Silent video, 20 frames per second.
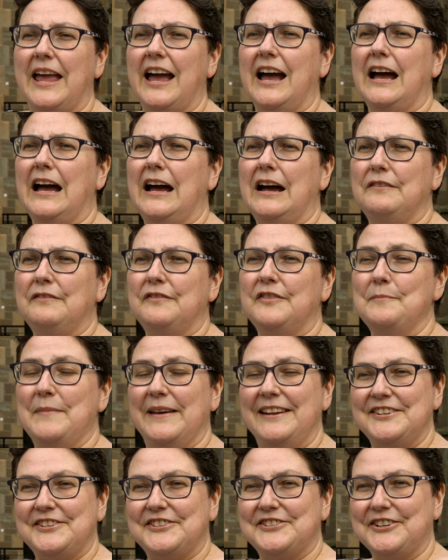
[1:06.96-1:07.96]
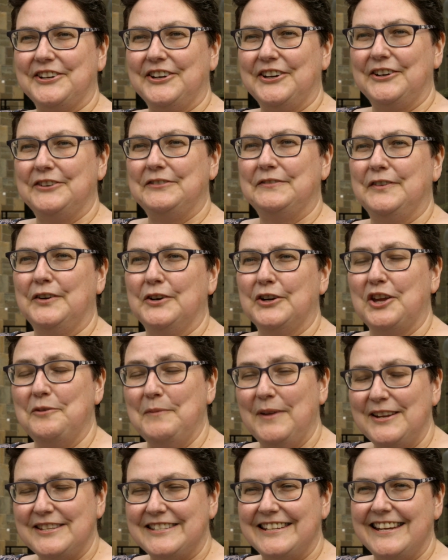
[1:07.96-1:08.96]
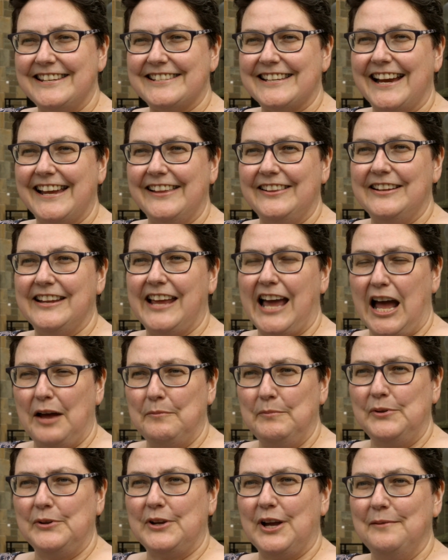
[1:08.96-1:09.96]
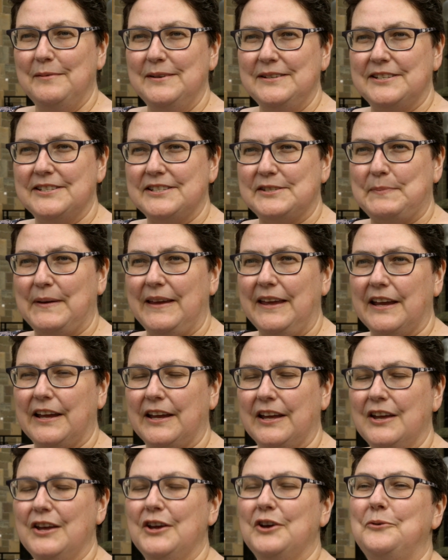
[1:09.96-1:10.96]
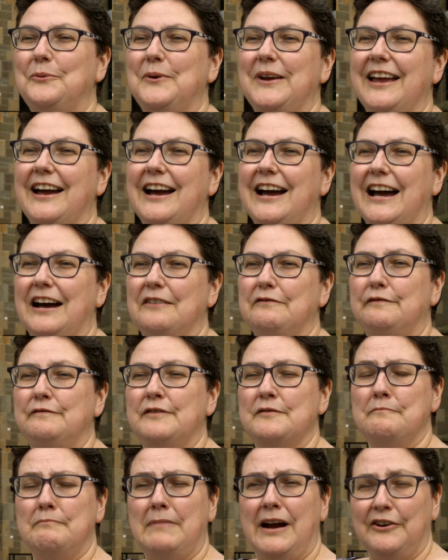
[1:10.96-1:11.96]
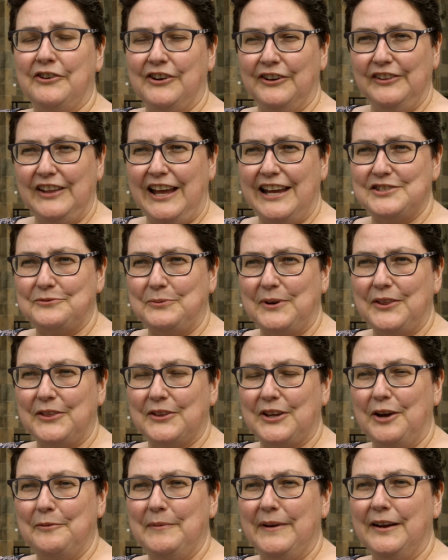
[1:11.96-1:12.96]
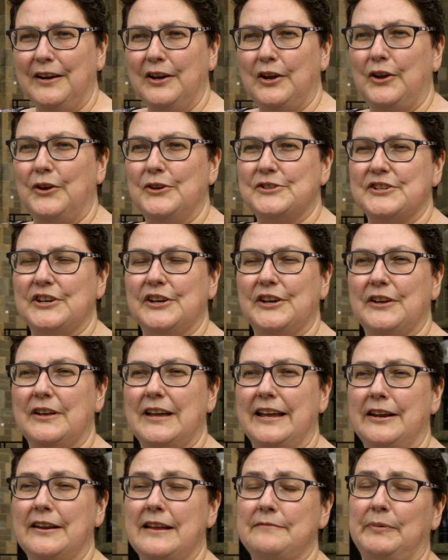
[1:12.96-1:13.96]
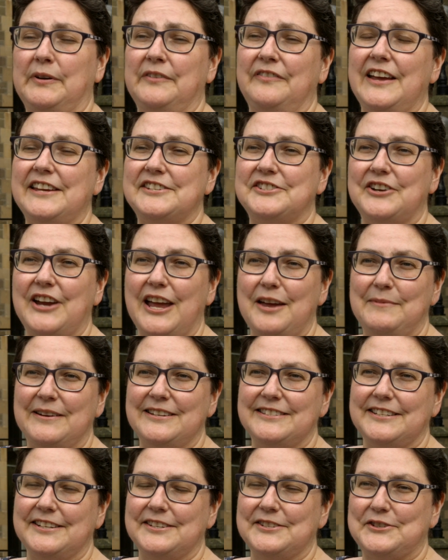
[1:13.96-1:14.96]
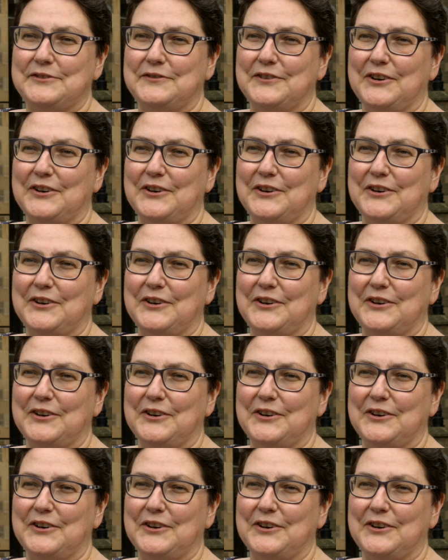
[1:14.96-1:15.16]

We have the Minister for Communities, Aileen Campbell, coming to speak. We have Margaret Ledwith coming, who's a, a Professor Emeritus